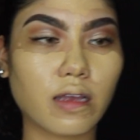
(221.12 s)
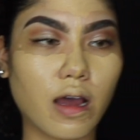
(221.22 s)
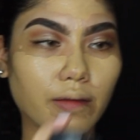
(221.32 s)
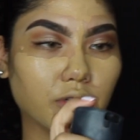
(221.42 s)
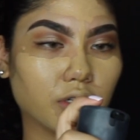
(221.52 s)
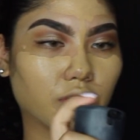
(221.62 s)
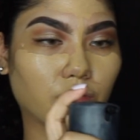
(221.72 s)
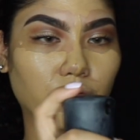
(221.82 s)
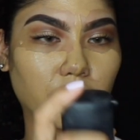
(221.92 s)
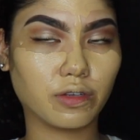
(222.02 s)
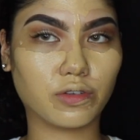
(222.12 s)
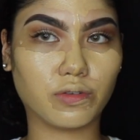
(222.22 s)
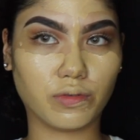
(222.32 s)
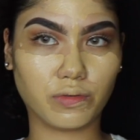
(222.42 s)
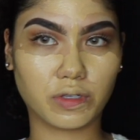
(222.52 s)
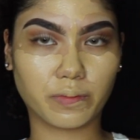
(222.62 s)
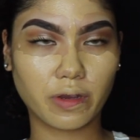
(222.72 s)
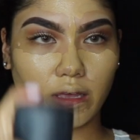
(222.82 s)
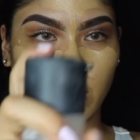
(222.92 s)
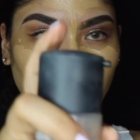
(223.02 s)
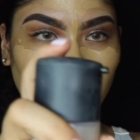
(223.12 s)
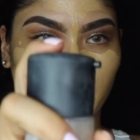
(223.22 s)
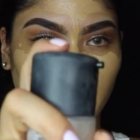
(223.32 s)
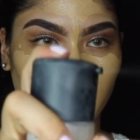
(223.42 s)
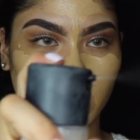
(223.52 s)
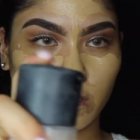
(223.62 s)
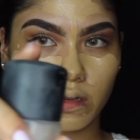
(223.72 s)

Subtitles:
I'm just going to spray that a little bit.